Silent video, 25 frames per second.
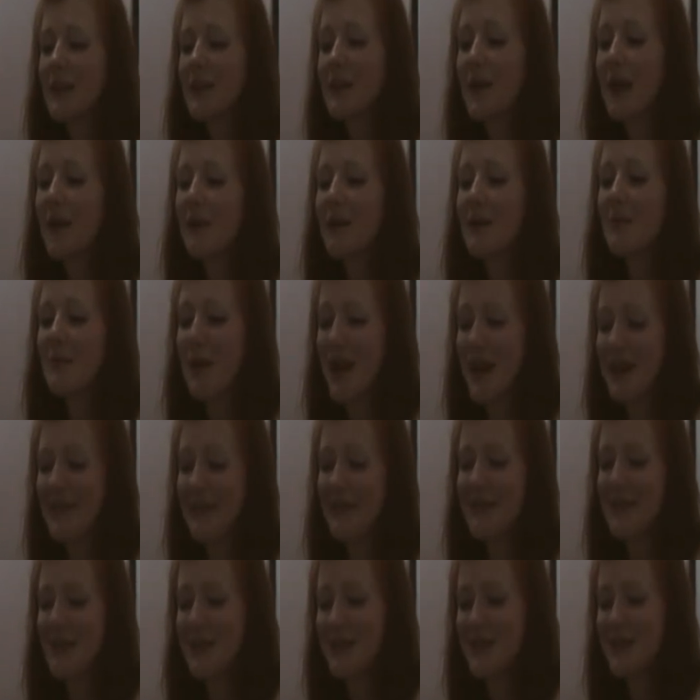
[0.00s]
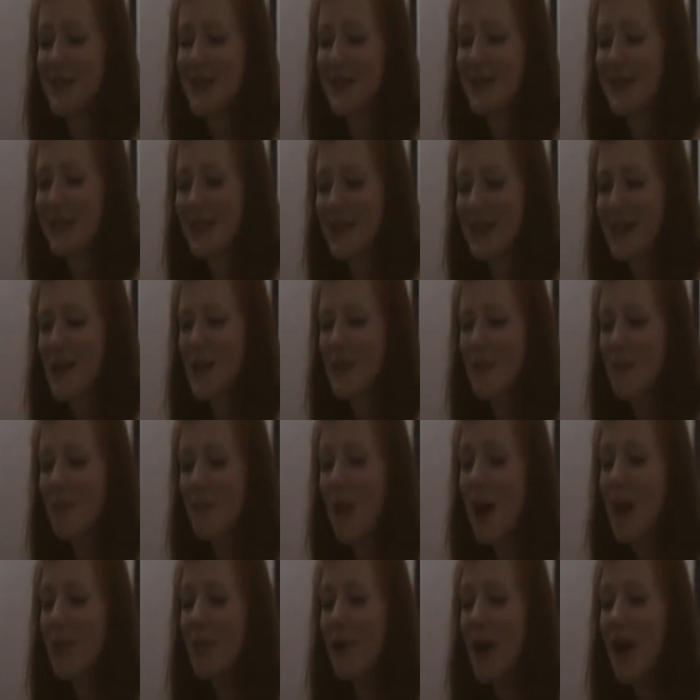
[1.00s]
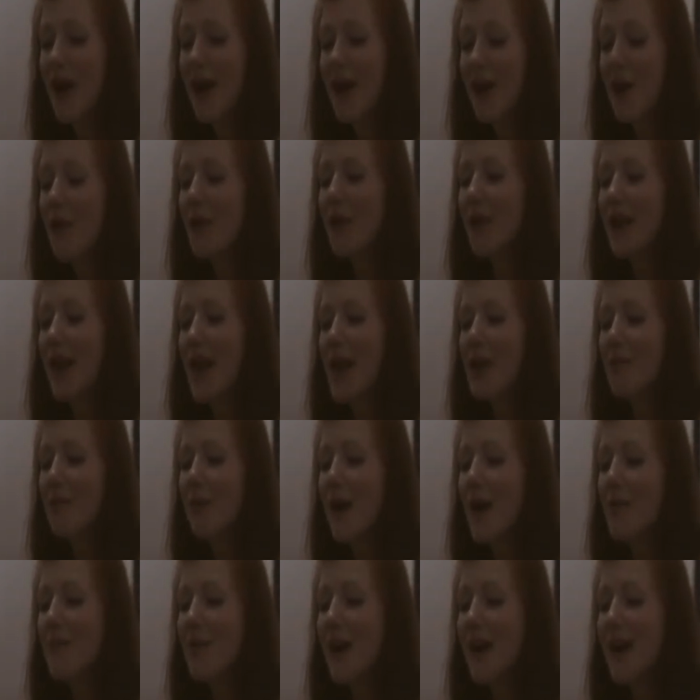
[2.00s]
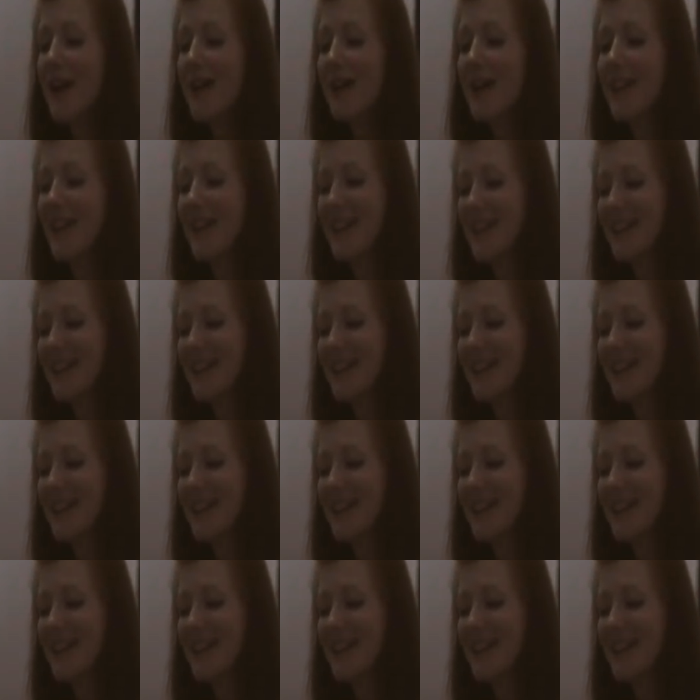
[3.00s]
Tell the maintenance. Bye bye. Okay, bye bye."